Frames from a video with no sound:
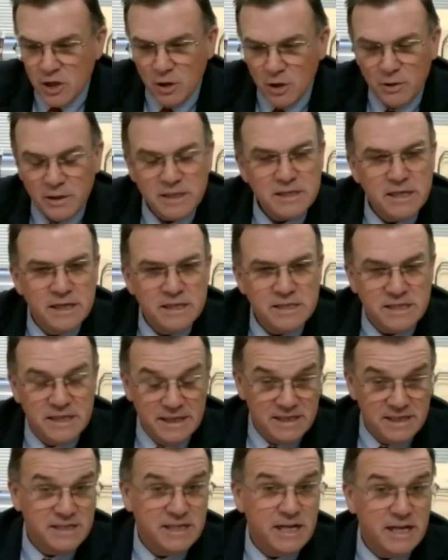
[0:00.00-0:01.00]
You know, it's
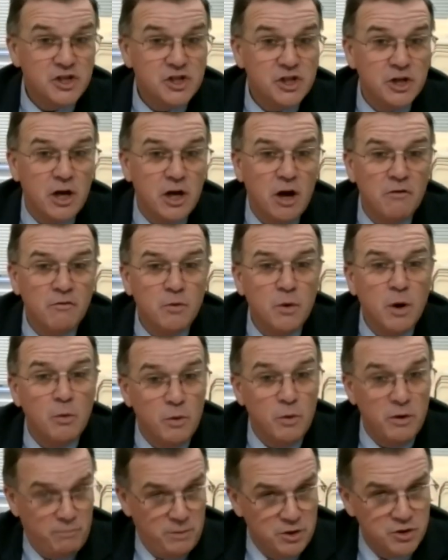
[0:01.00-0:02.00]
an extension of
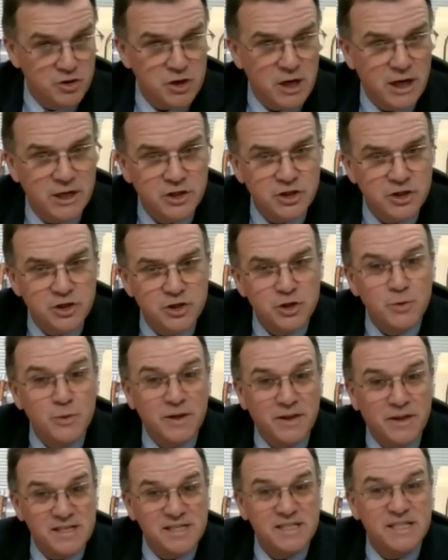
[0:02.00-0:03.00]
what we've been trying to do
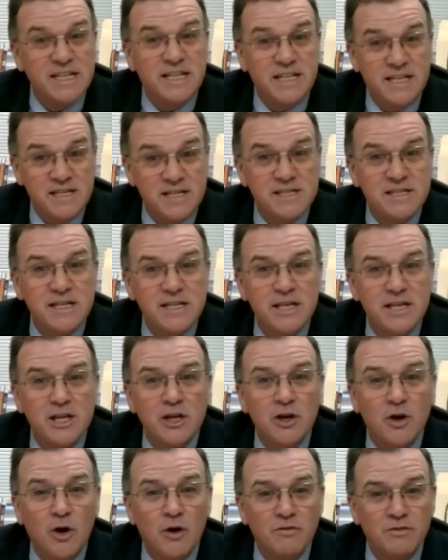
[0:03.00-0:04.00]
with the
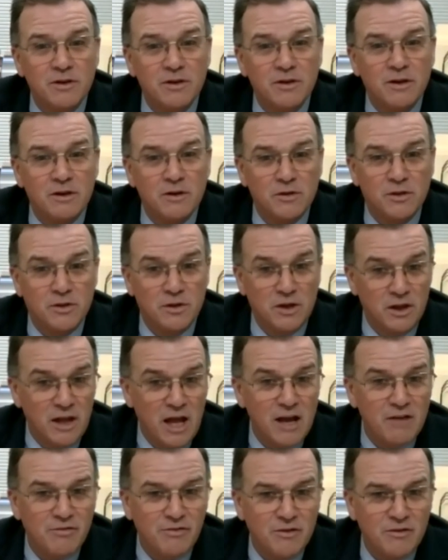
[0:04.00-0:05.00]
CDC over the
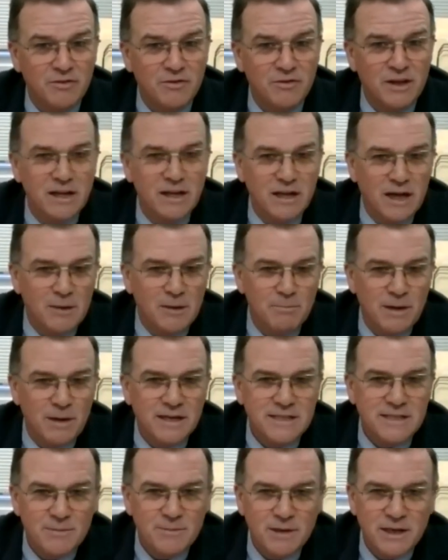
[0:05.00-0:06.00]
life of the
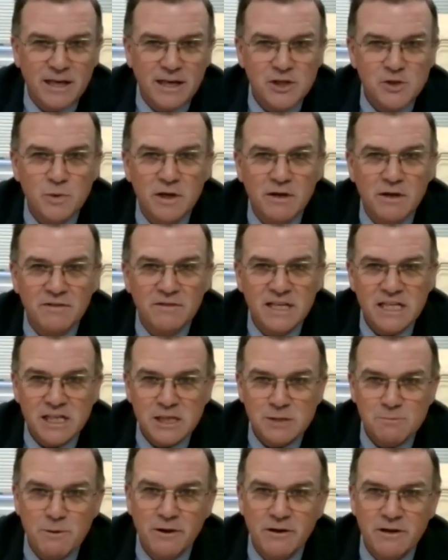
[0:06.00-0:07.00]
pandemic as we have
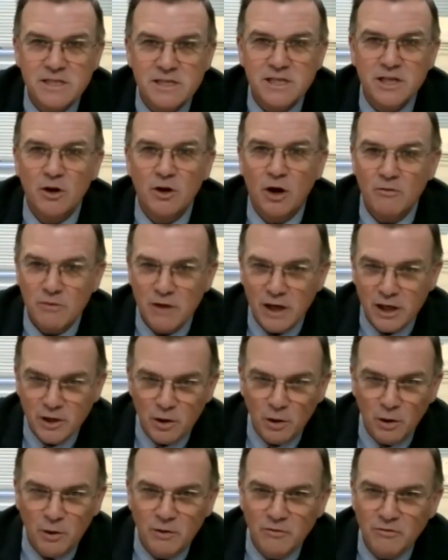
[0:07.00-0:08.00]
experienced it. Our
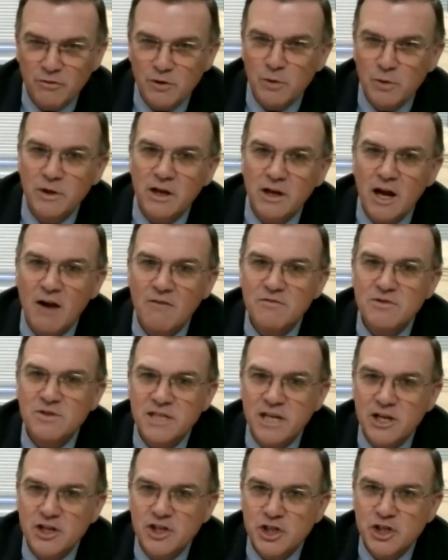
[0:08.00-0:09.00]
regular and frequent
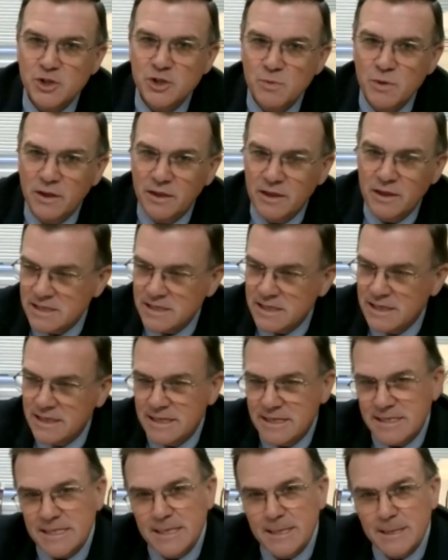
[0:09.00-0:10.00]
conversations with the
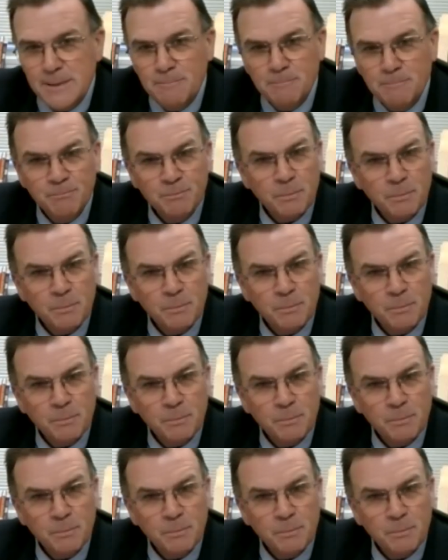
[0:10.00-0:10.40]
CDC